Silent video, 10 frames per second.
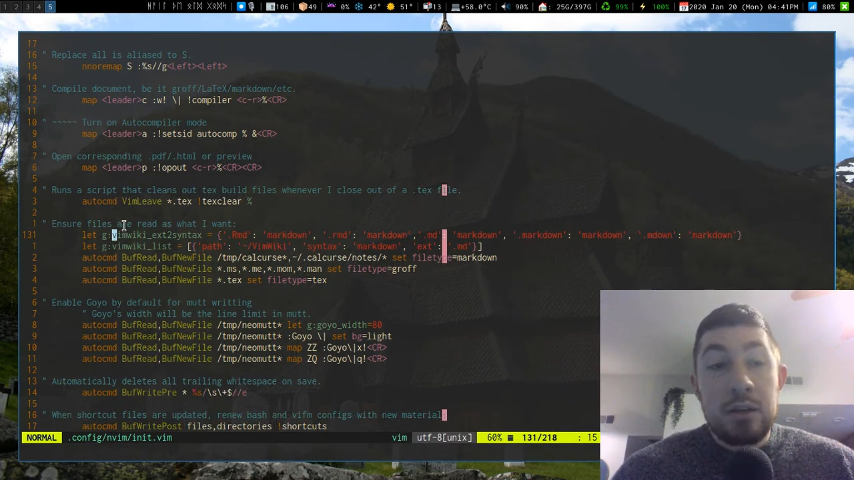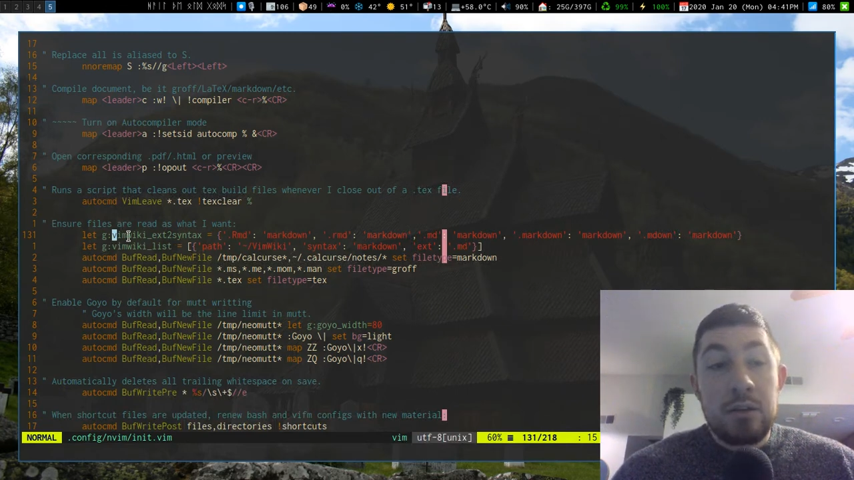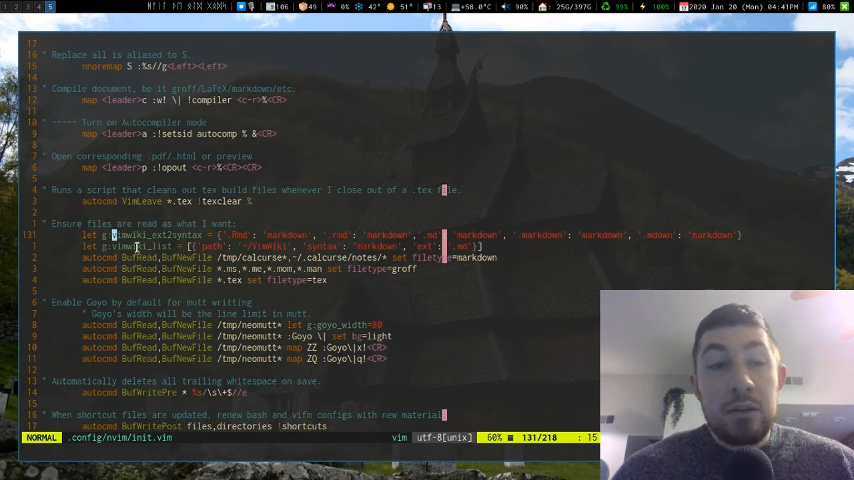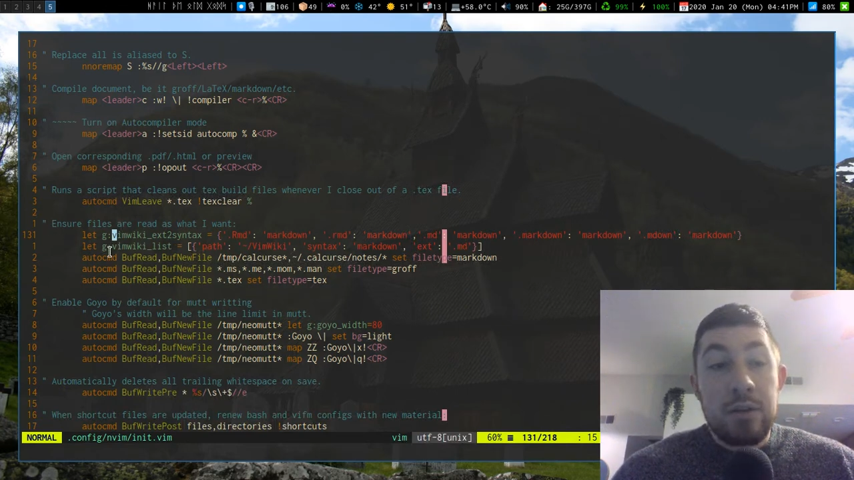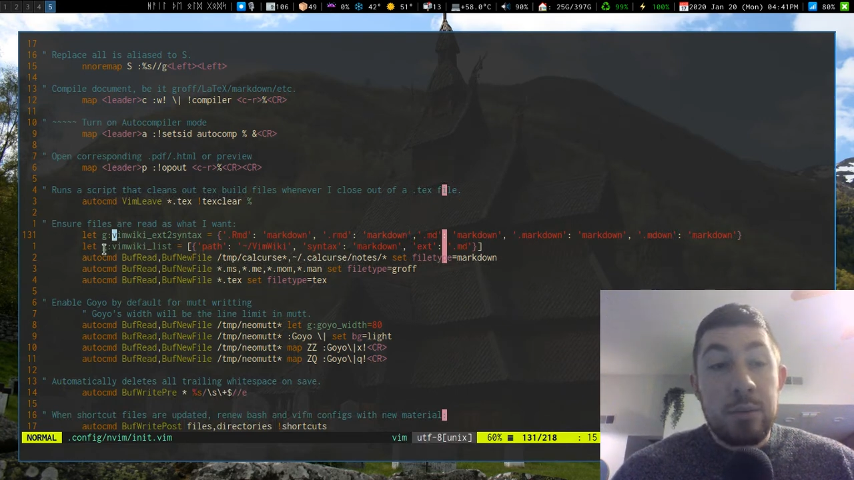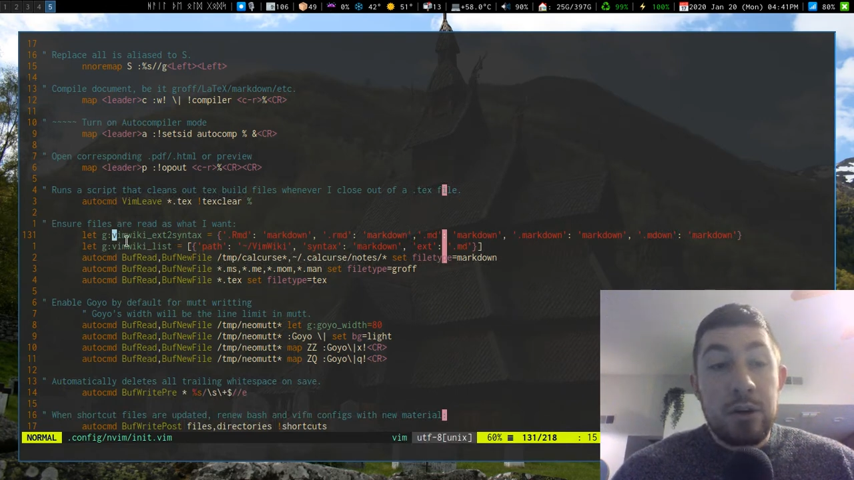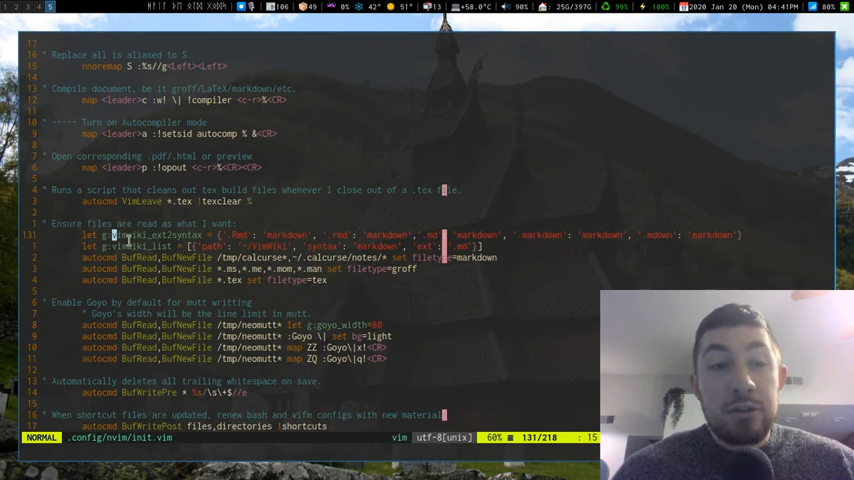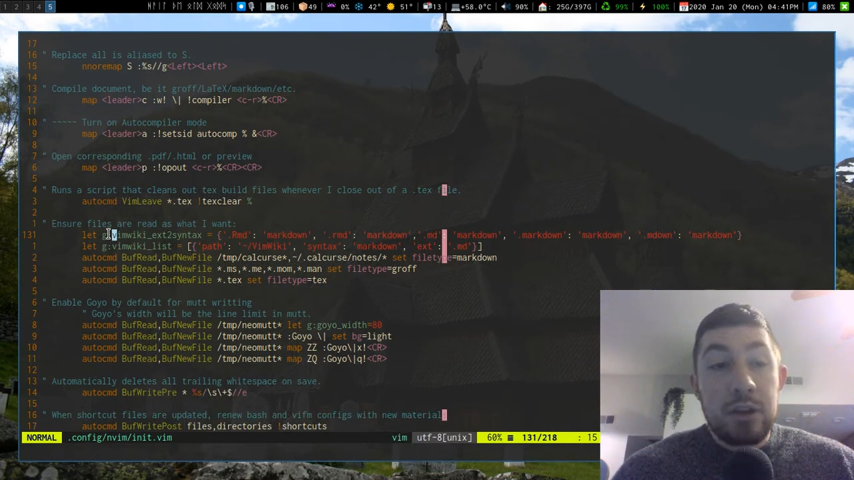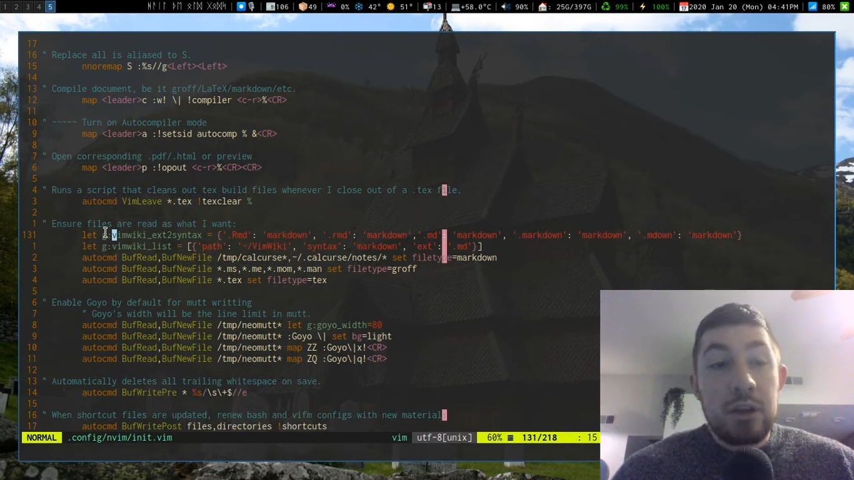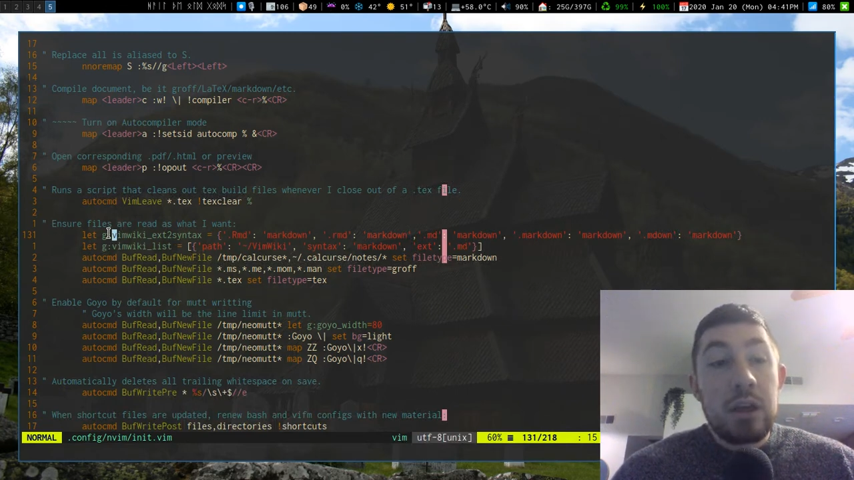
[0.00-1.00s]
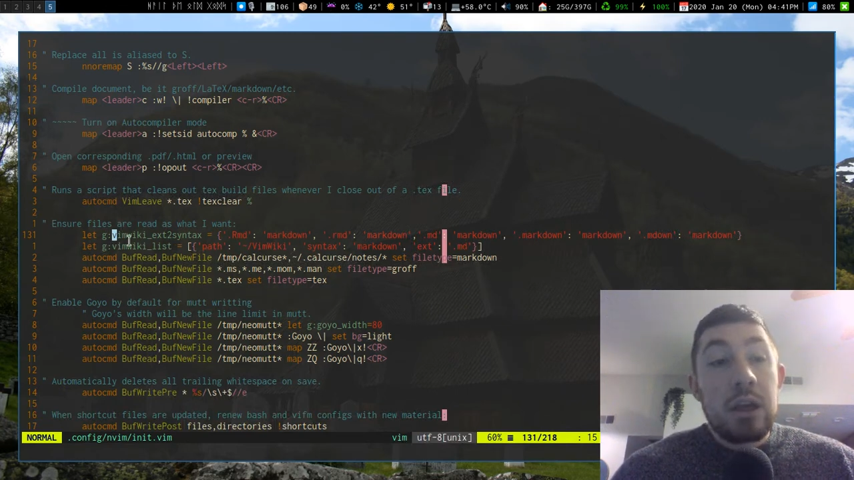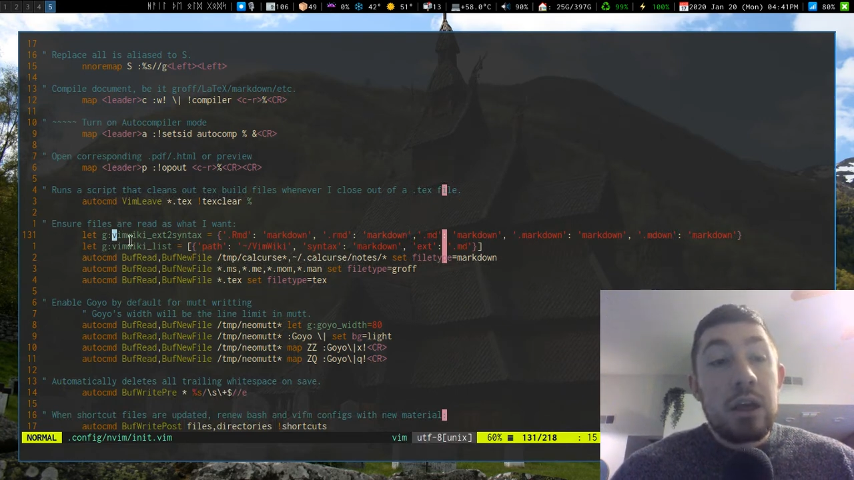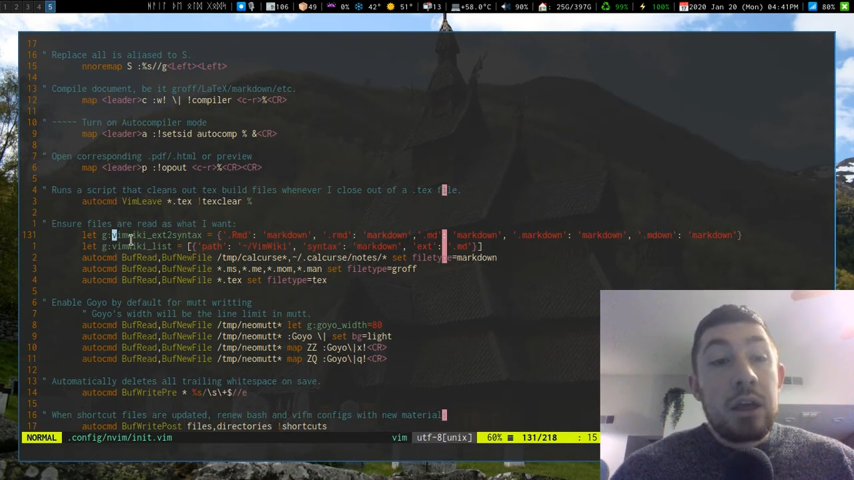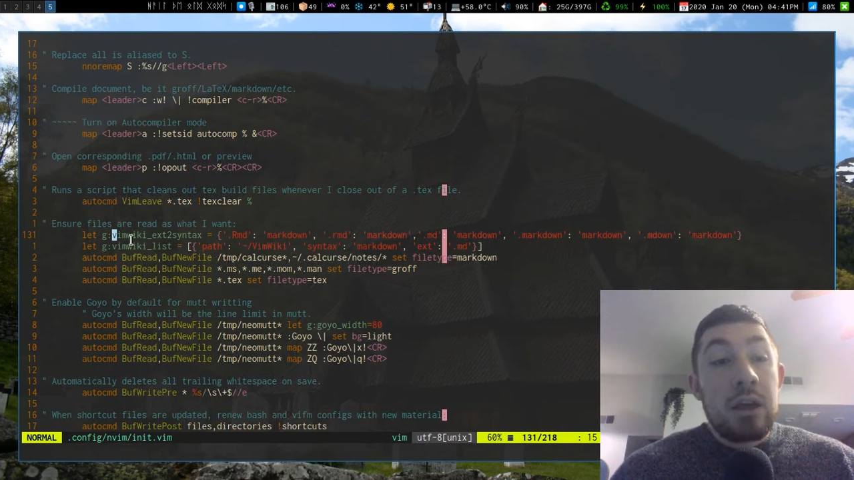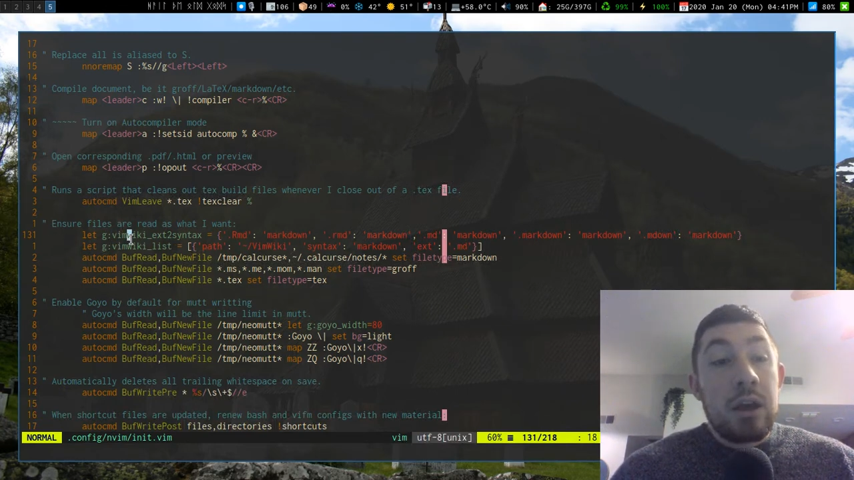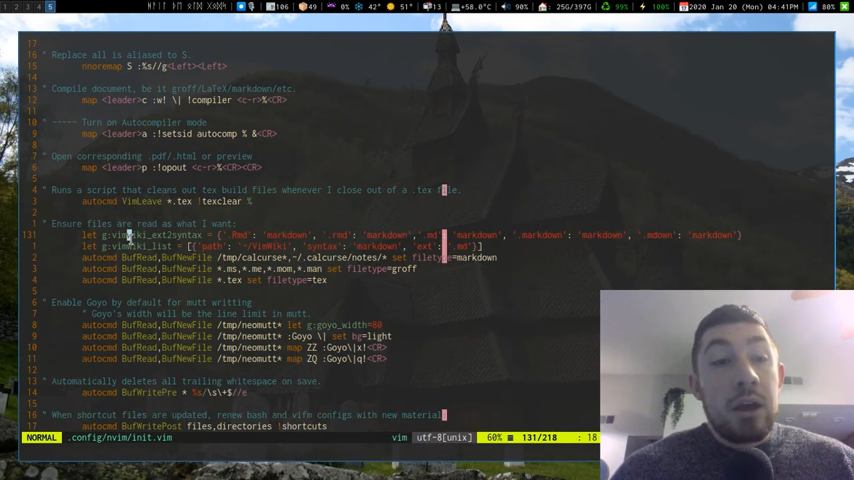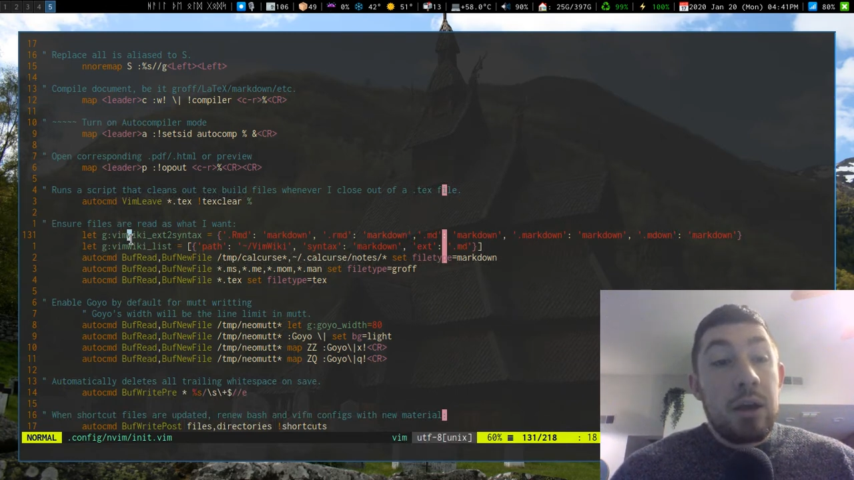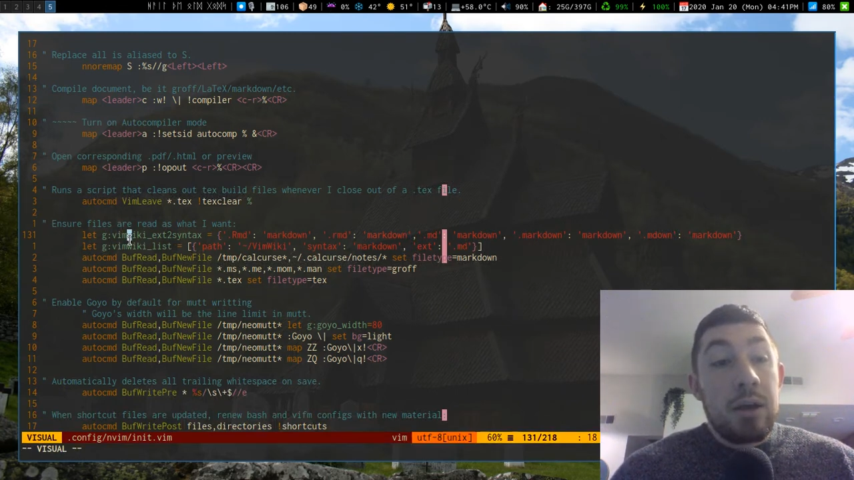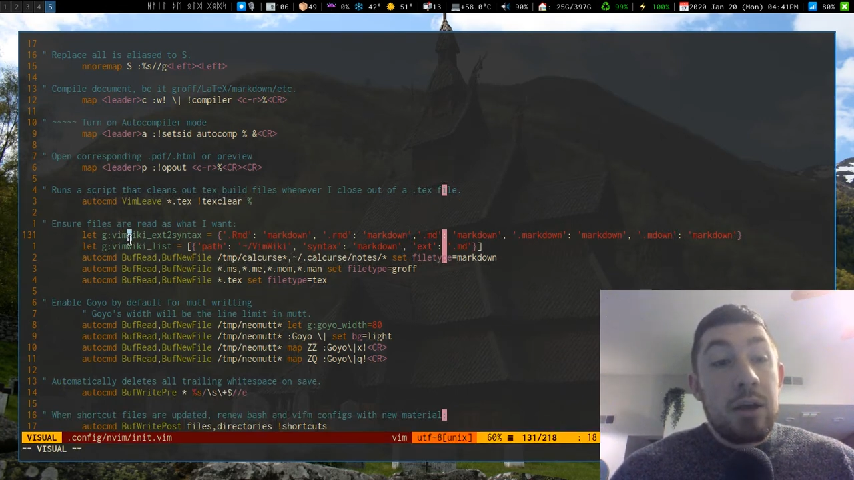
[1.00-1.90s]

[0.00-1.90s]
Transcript: the vimrc uh,